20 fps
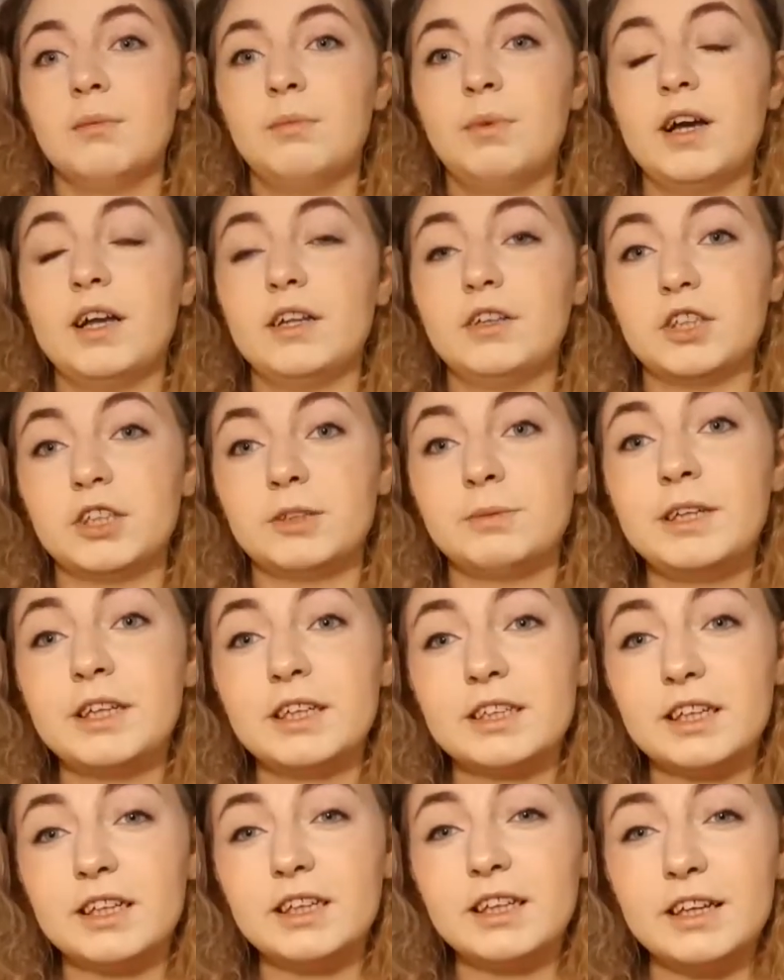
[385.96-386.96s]
But just
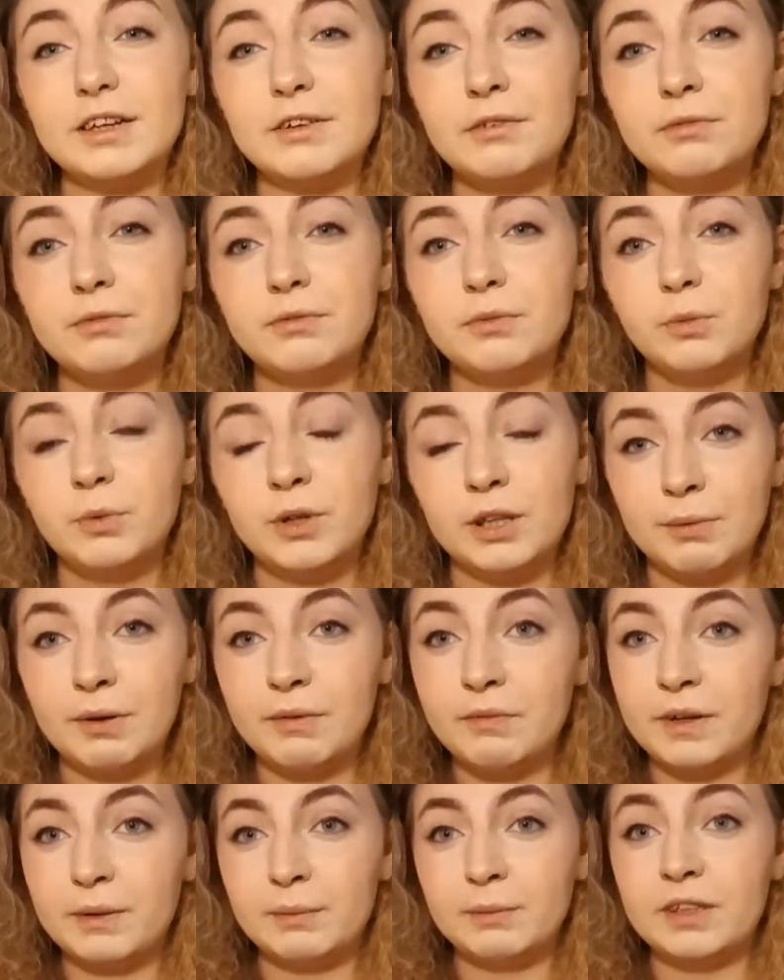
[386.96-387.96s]
because I live with my
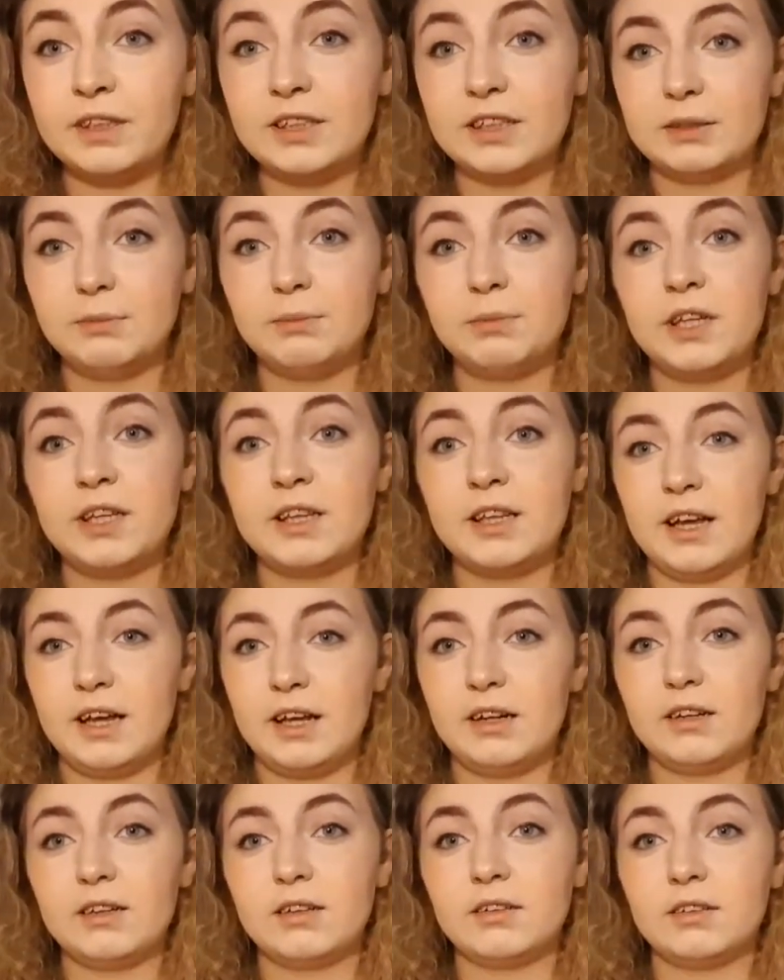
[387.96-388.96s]
family doesn't mean
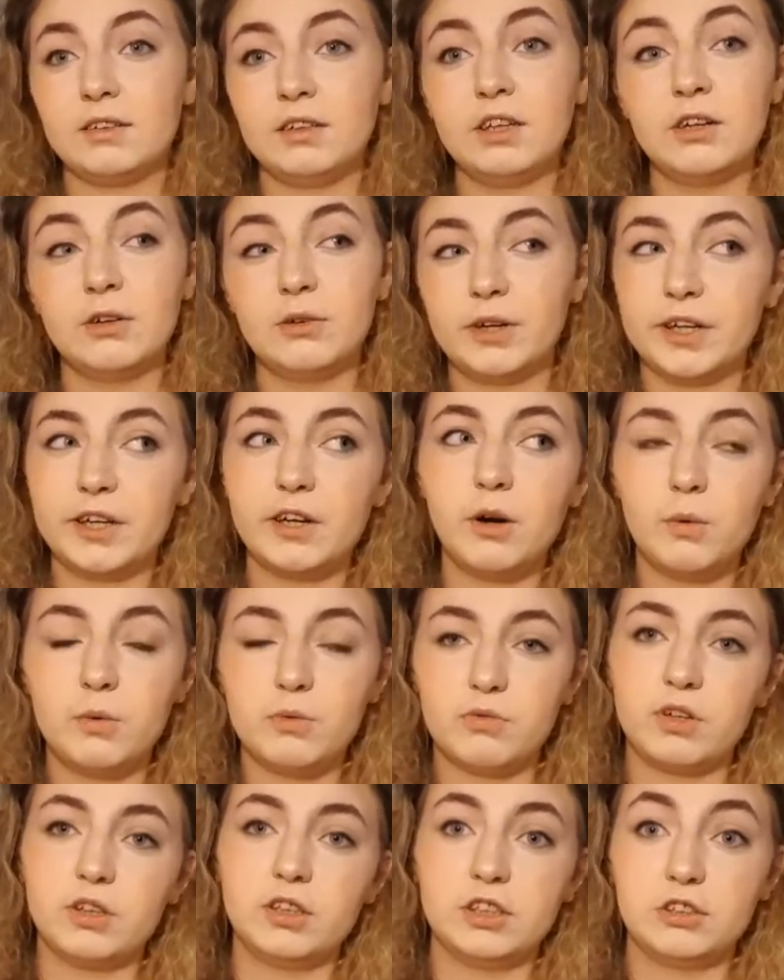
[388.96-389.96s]
that, you know, I go
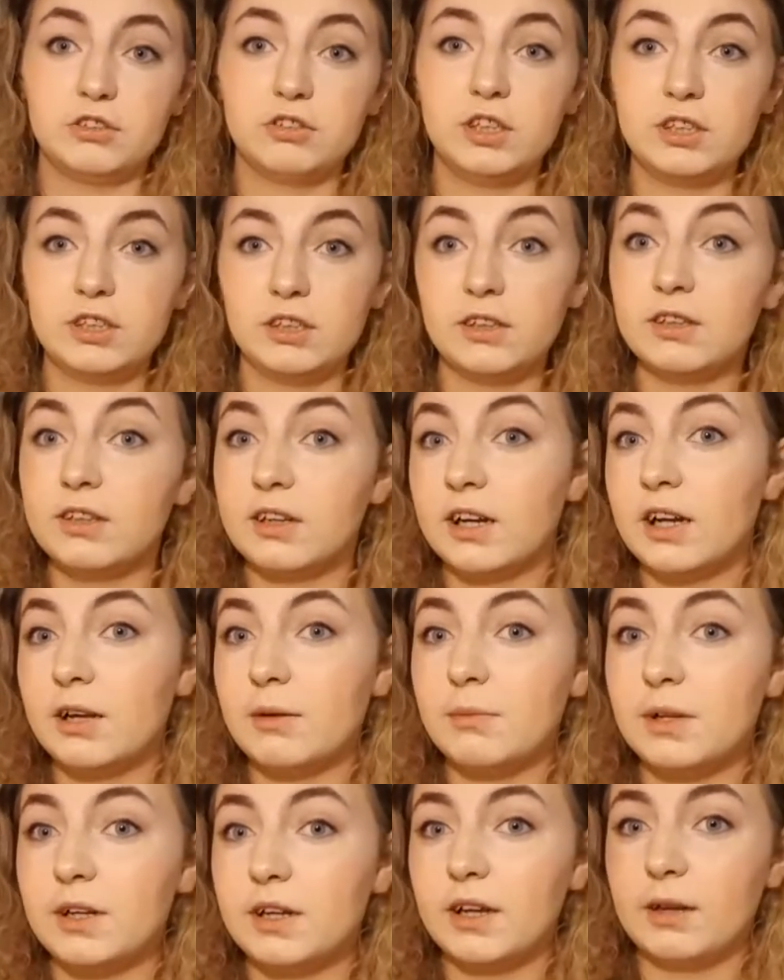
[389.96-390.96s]
and run the streets all the
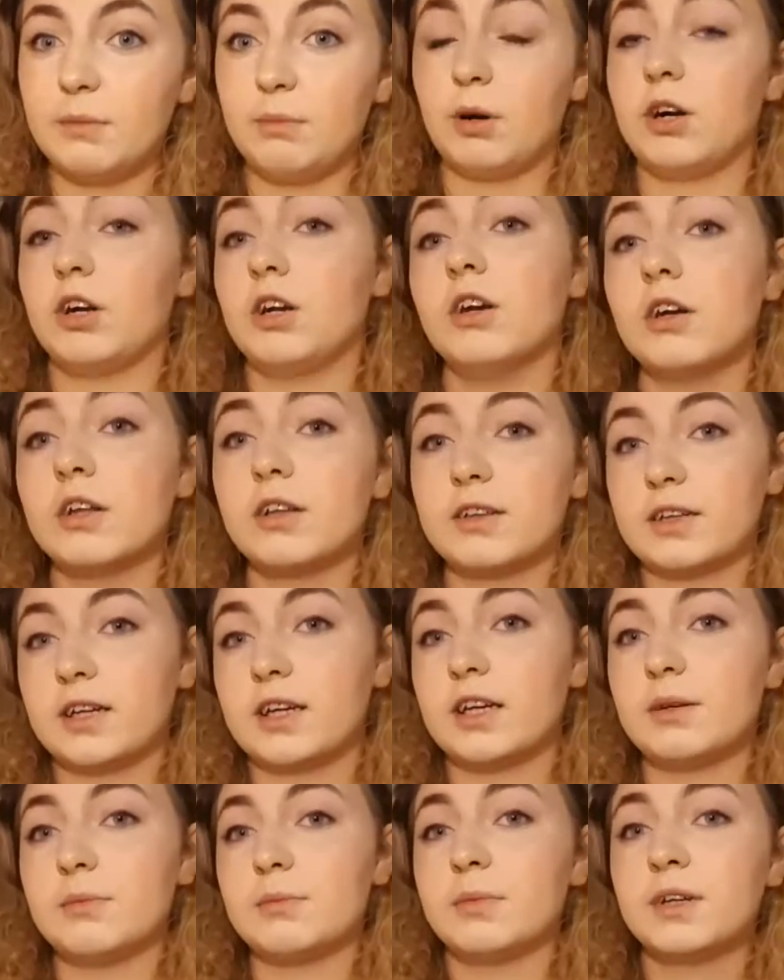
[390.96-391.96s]
time and I party all the
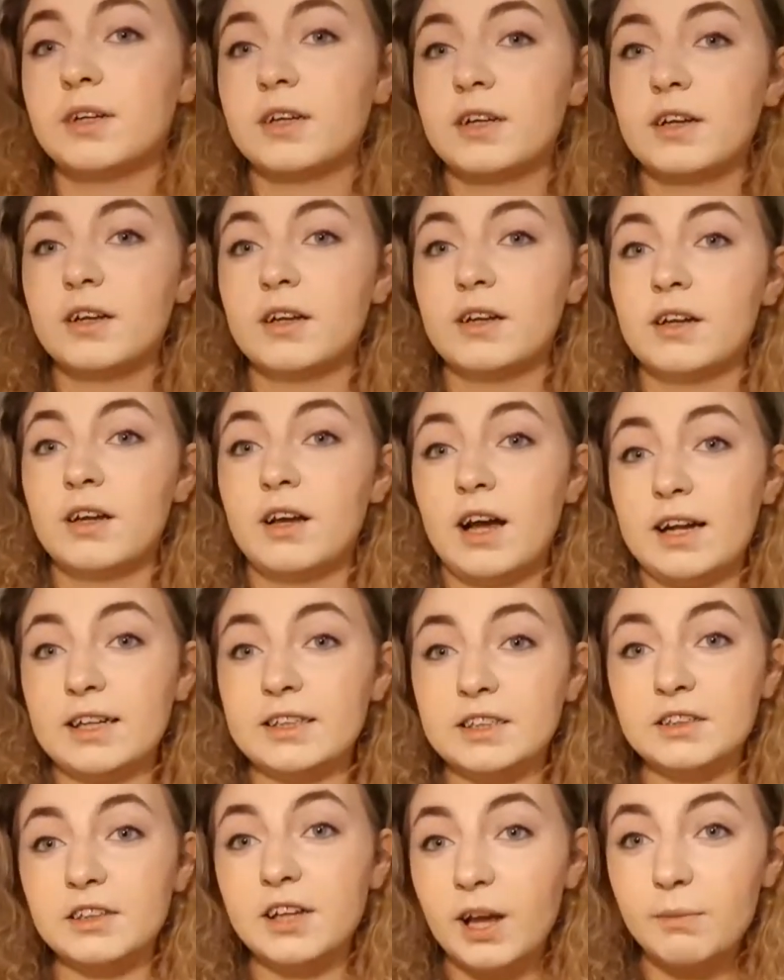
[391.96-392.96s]
time. I
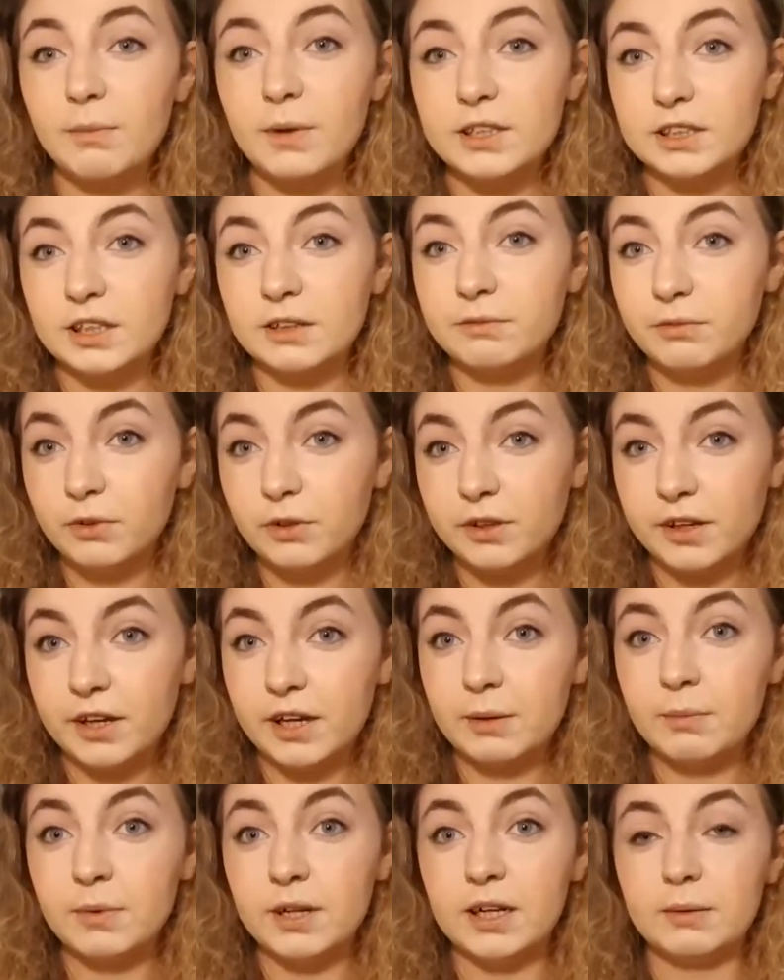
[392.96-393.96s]
still have my son full
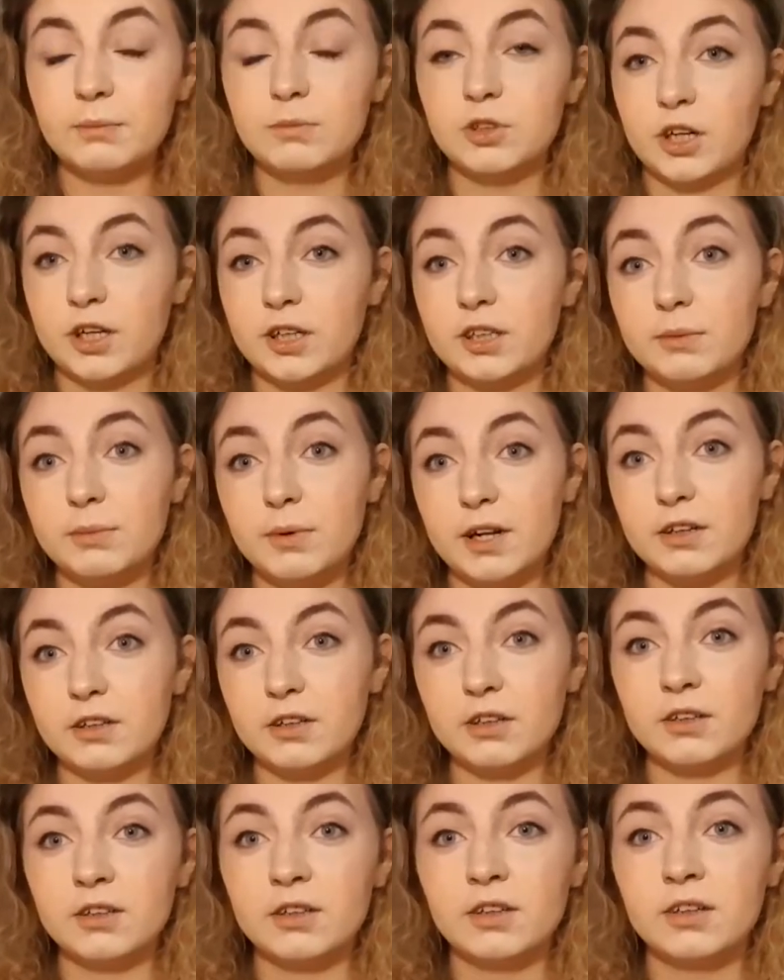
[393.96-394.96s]
time, and I'm trying to
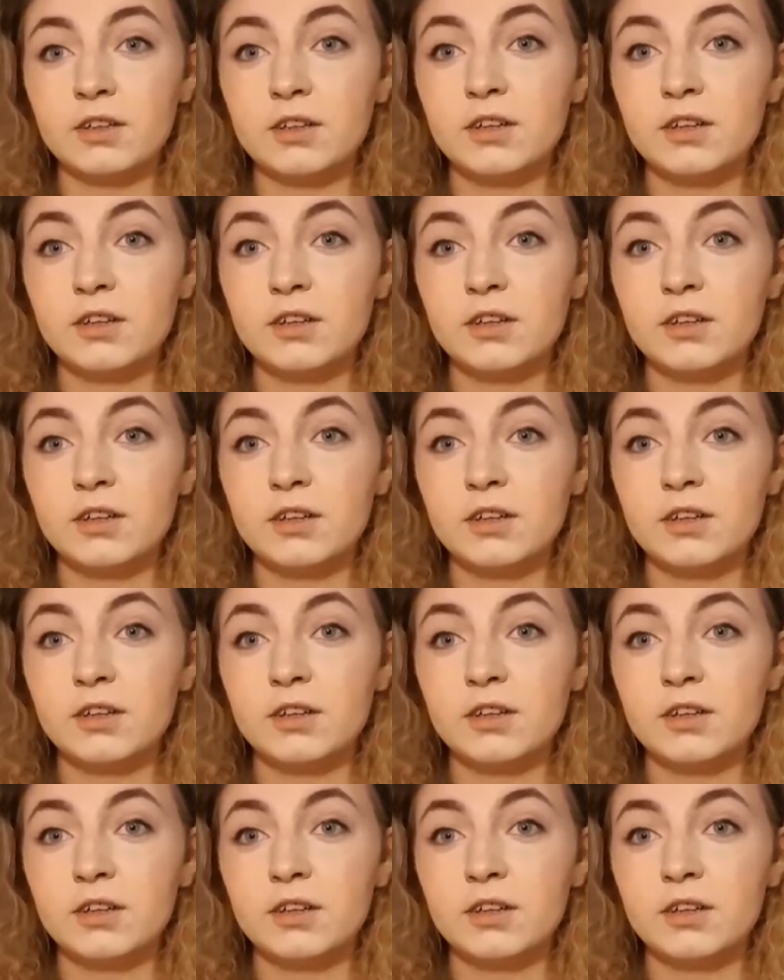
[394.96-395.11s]
better